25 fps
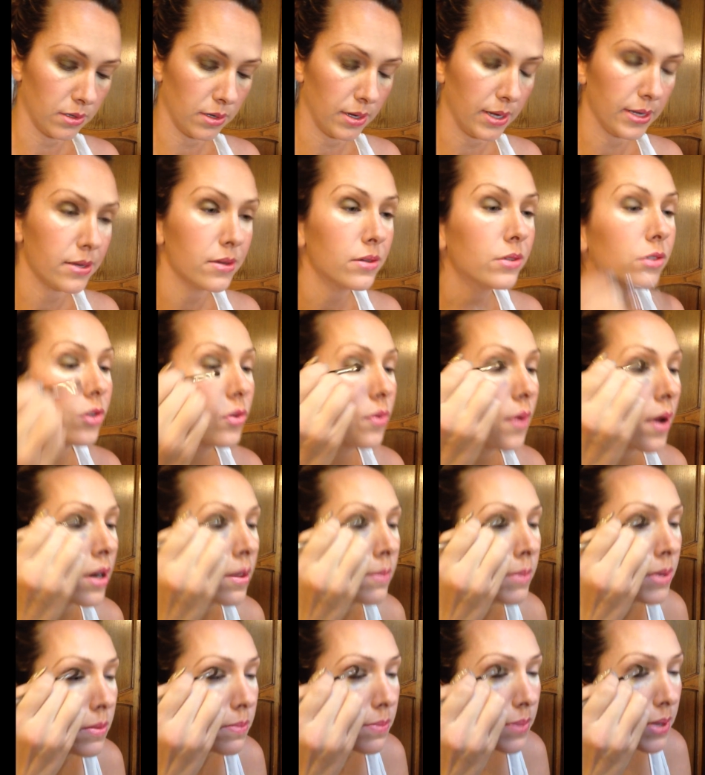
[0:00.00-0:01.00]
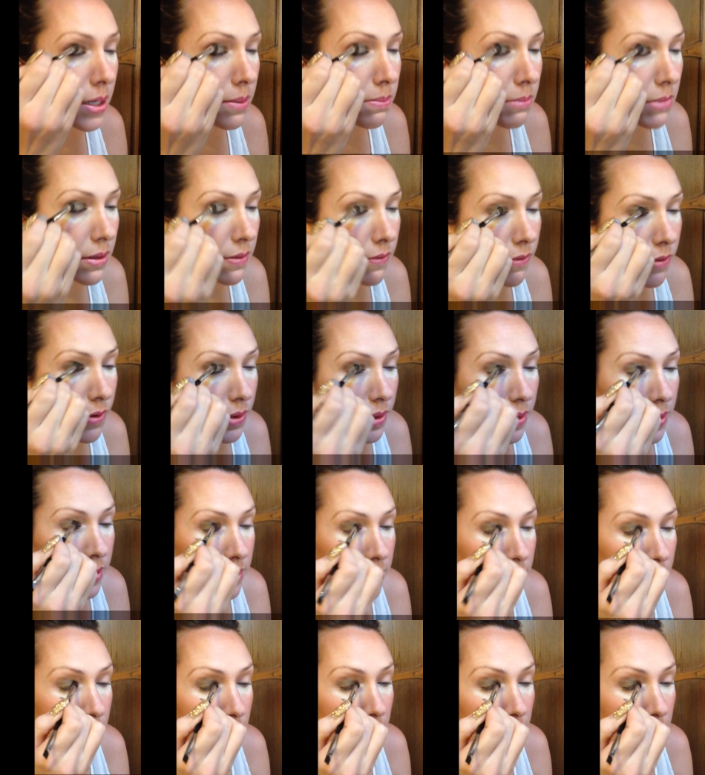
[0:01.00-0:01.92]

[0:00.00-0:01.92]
I use quite a bit of pigment for this